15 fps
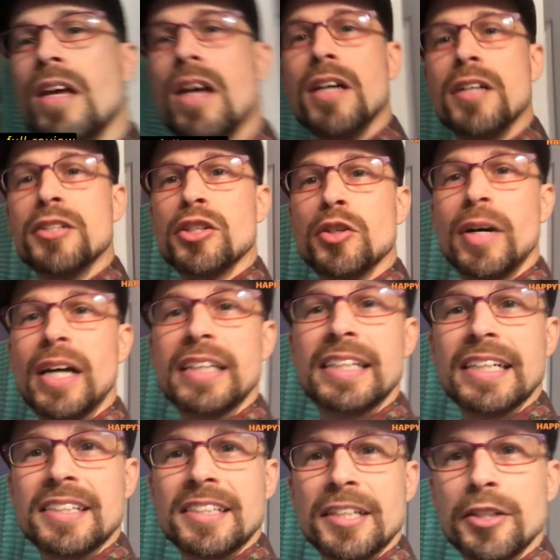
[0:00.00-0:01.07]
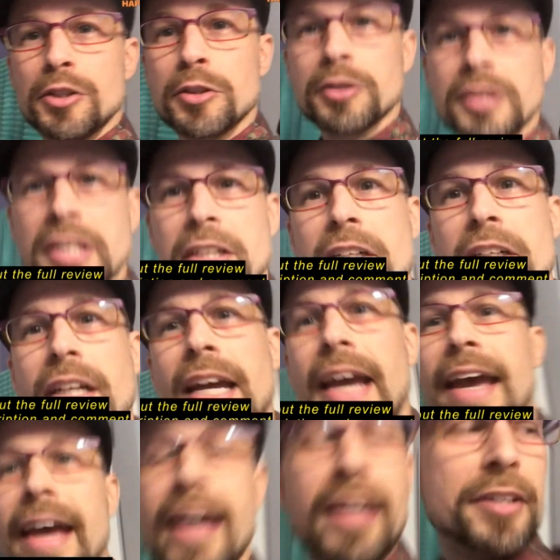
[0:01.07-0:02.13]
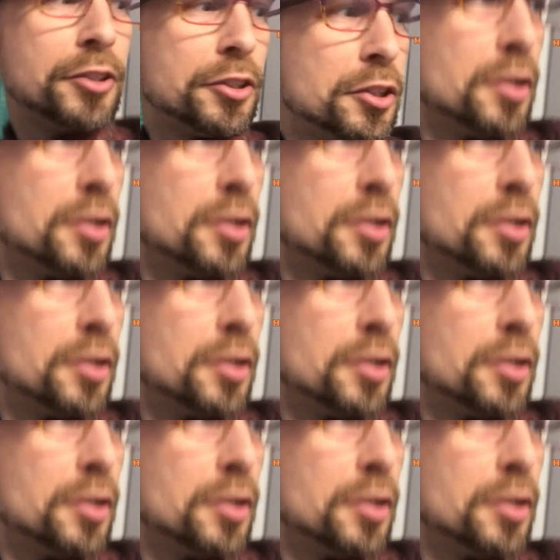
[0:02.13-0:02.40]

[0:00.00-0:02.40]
So I tested it earlier, and